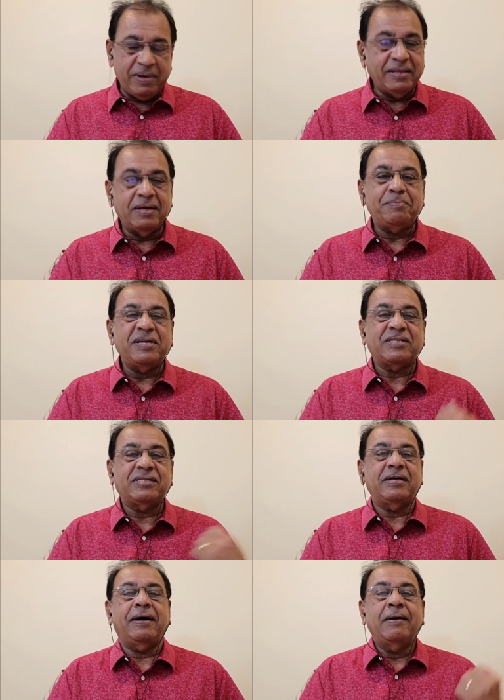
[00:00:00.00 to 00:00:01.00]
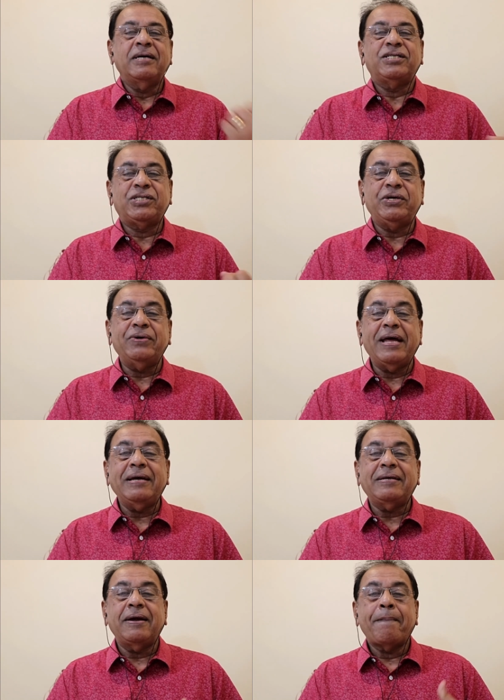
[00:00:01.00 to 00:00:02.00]
be the best
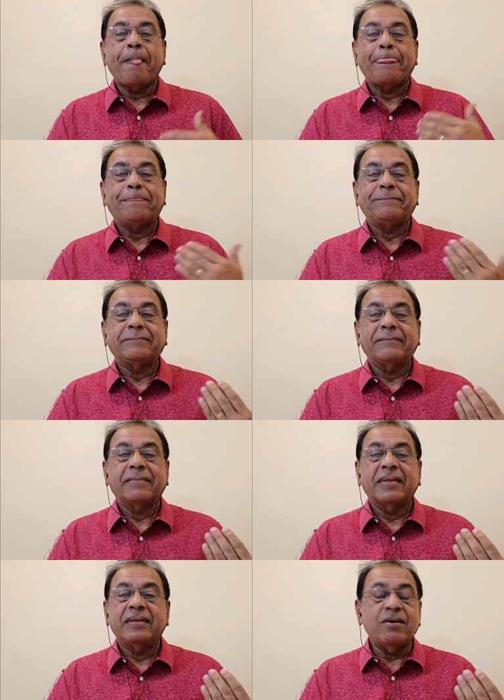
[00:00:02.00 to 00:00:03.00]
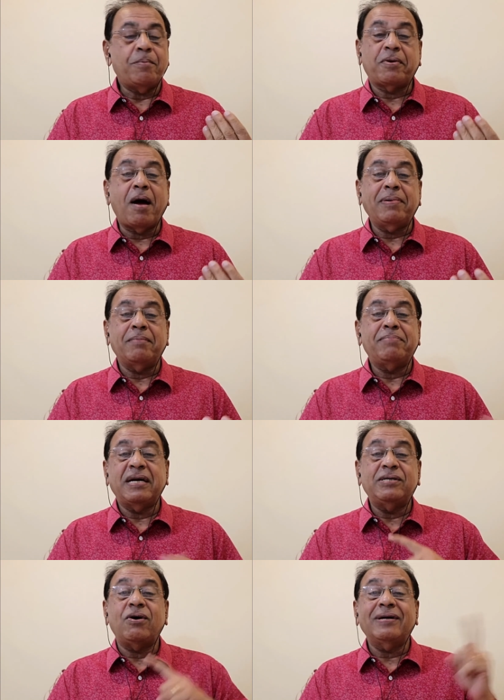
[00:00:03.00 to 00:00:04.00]
student, no problem,
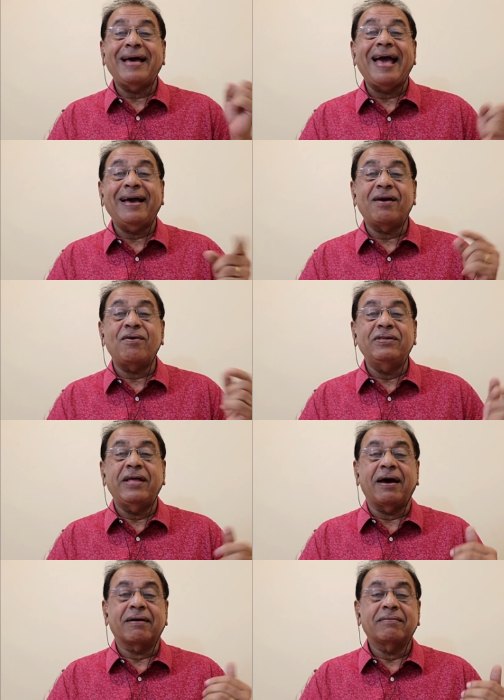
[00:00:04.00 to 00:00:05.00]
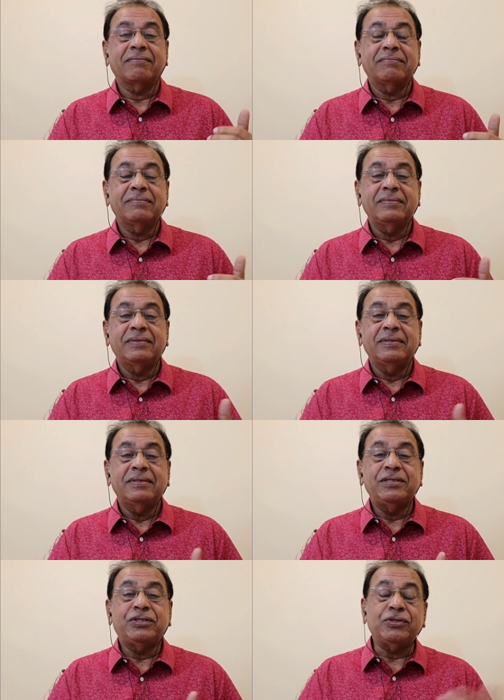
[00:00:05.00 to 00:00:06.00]
but don't hang around there.
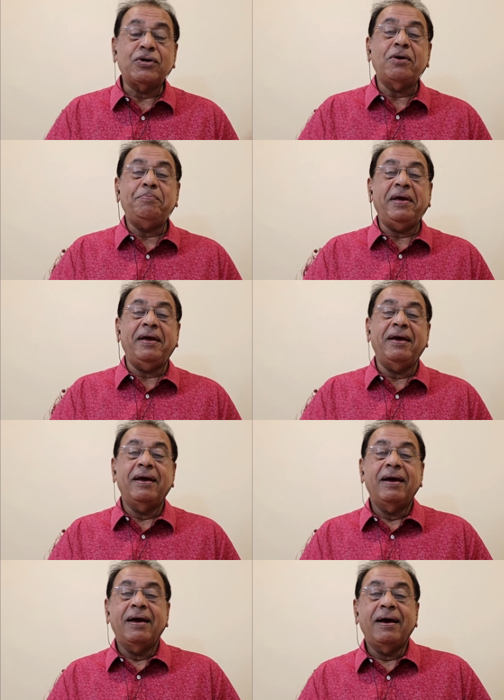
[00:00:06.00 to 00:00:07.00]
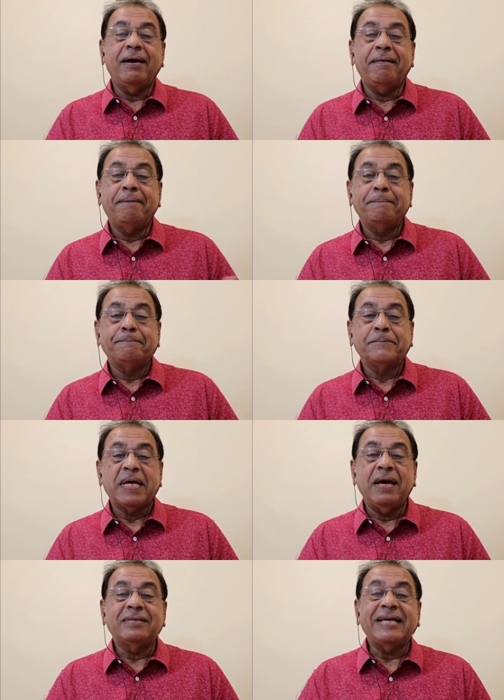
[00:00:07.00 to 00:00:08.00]
You should not be
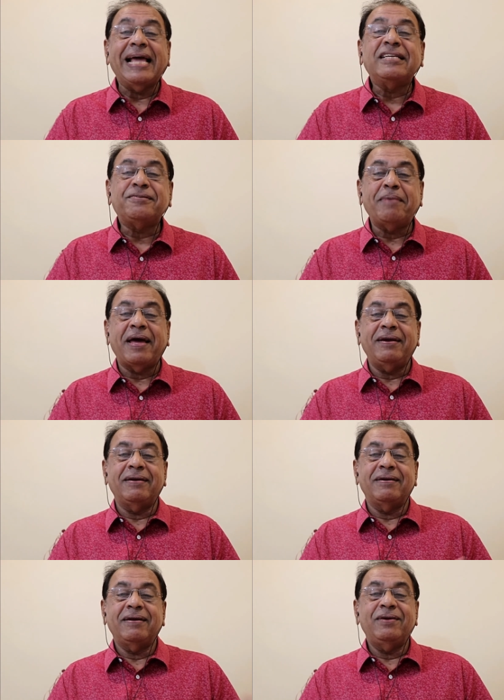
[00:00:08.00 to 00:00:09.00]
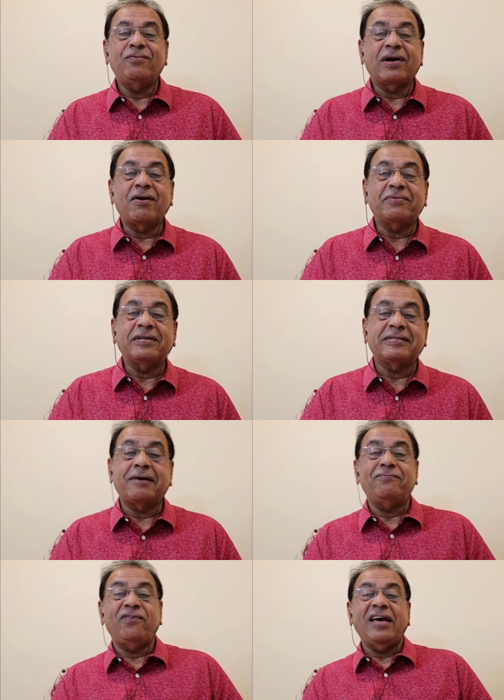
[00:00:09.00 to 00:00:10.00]
a salesman in one of the
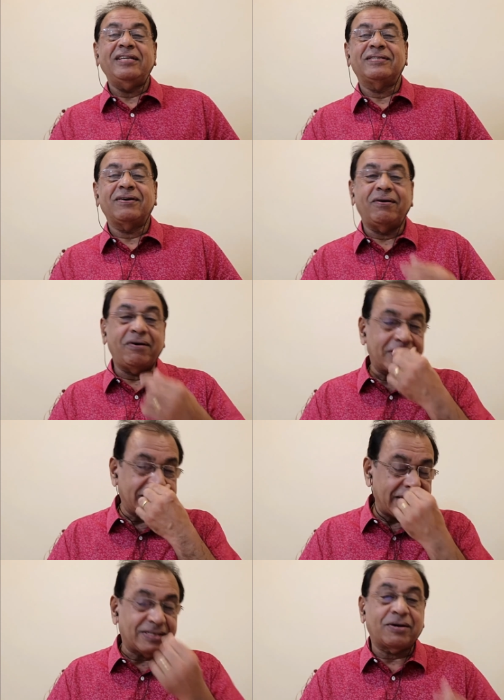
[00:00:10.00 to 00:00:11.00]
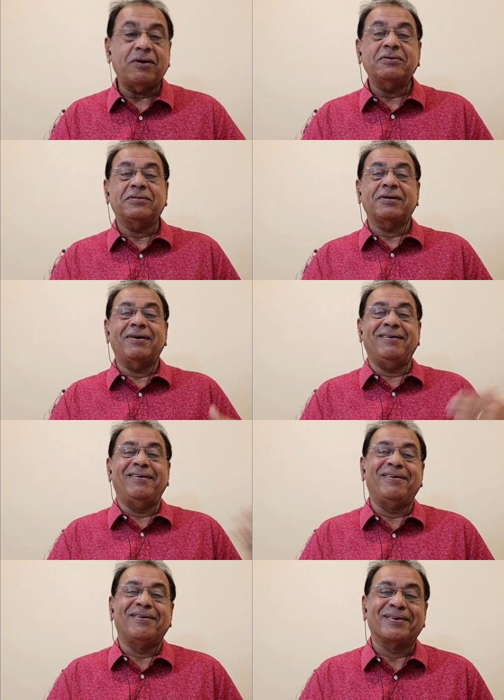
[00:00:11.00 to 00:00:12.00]
Subways or Tesco's
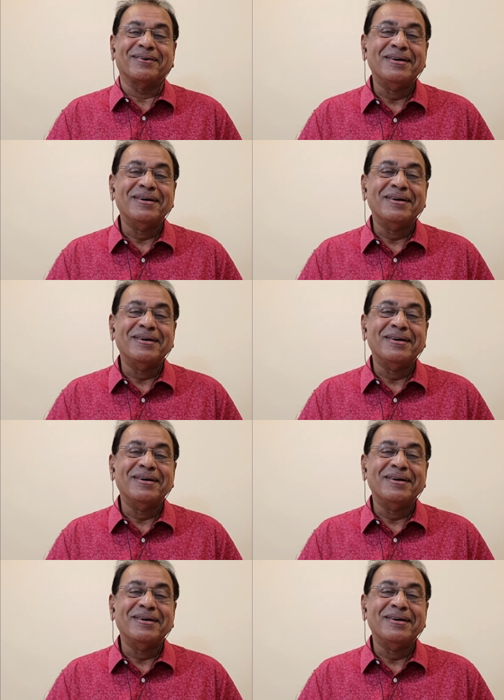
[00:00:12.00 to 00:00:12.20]
or